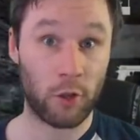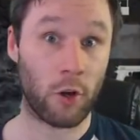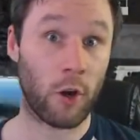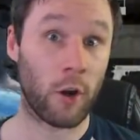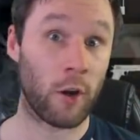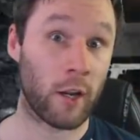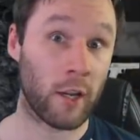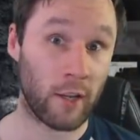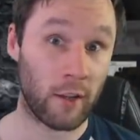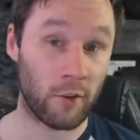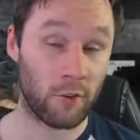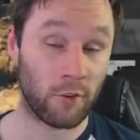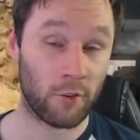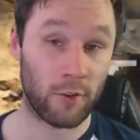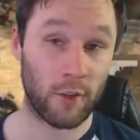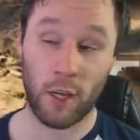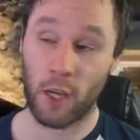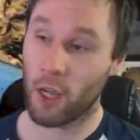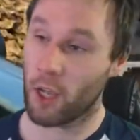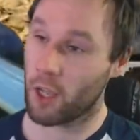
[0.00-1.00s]
where the target
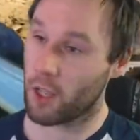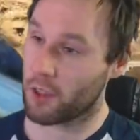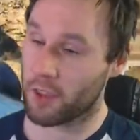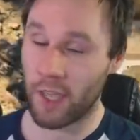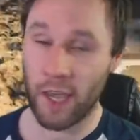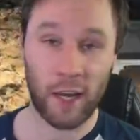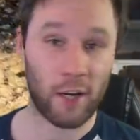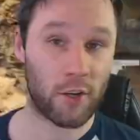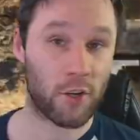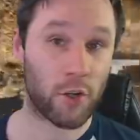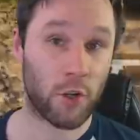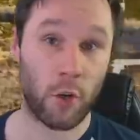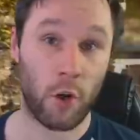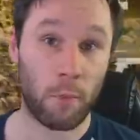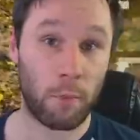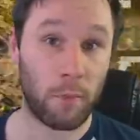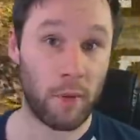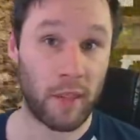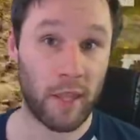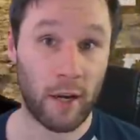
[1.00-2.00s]
is. That should
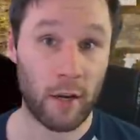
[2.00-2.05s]
not